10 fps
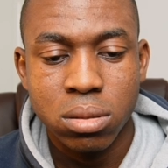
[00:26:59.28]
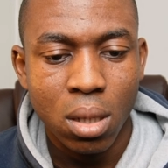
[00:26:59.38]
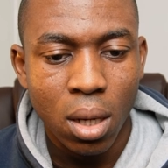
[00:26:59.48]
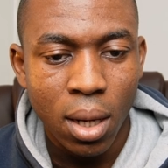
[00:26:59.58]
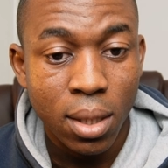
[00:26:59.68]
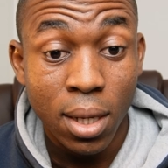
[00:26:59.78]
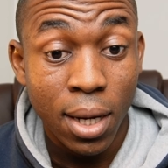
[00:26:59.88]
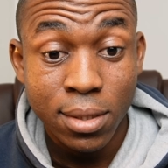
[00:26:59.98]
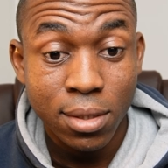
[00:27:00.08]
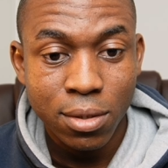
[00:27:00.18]

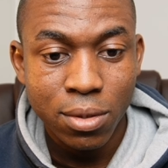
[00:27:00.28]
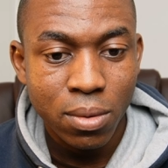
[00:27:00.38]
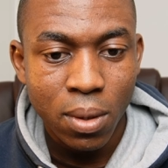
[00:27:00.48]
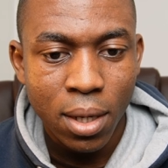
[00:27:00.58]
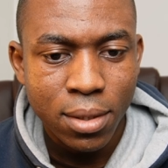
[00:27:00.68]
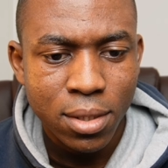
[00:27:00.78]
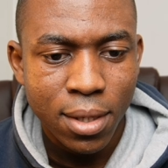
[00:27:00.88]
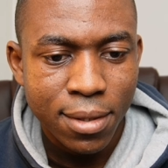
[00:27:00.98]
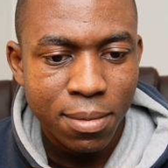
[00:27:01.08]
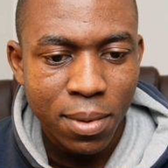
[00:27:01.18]
I don't know why I
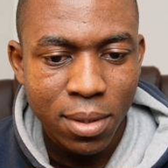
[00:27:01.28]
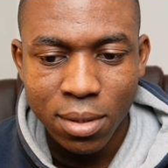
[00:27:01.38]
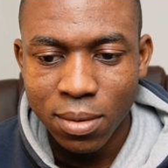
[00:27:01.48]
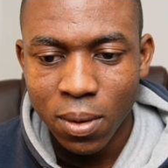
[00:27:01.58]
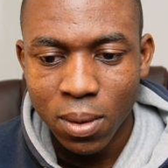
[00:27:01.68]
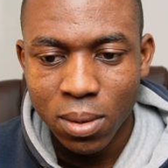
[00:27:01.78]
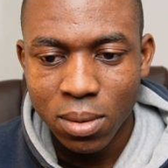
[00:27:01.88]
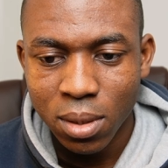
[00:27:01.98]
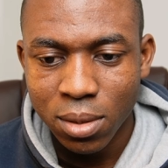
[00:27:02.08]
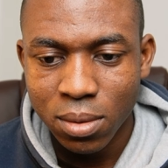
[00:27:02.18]
decided to play a new
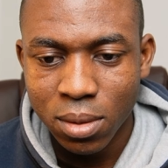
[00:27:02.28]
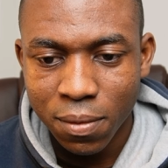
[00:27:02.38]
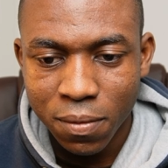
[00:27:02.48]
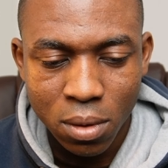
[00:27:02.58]
account. I shouldn't have done